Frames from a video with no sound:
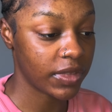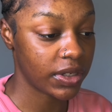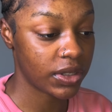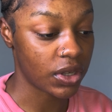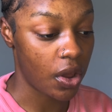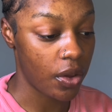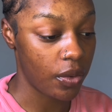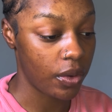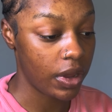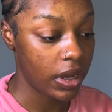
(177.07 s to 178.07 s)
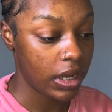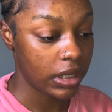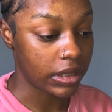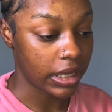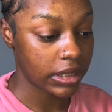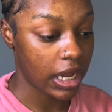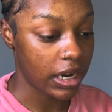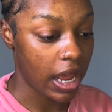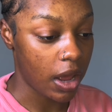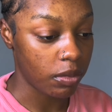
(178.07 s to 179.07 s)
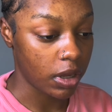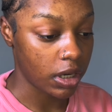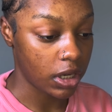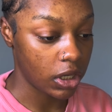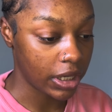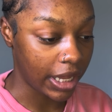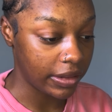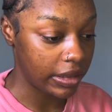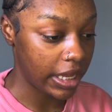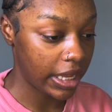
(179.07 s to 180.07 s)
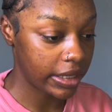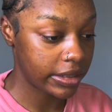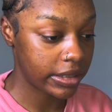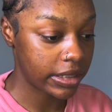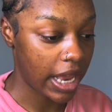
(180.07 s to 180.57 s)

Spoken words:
So that's kind of how I'm gonna look at this.